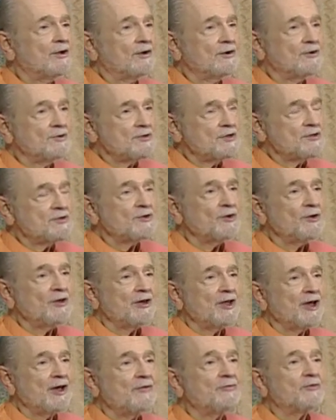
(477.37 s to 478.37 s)
you're just going
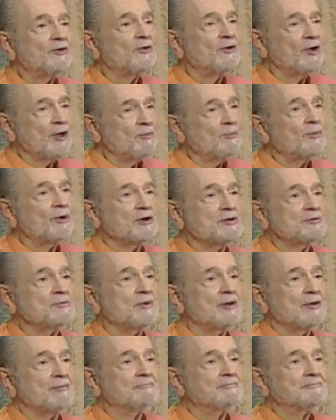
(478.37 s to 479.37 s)
to have to reimburse
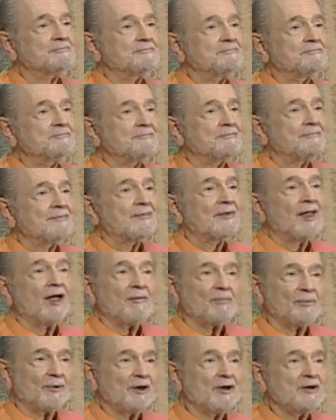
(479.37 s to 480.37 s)
me. I
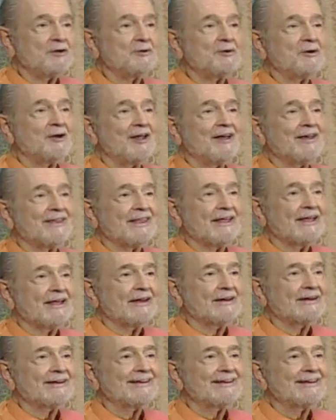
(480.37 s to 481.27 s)
put it to her like that,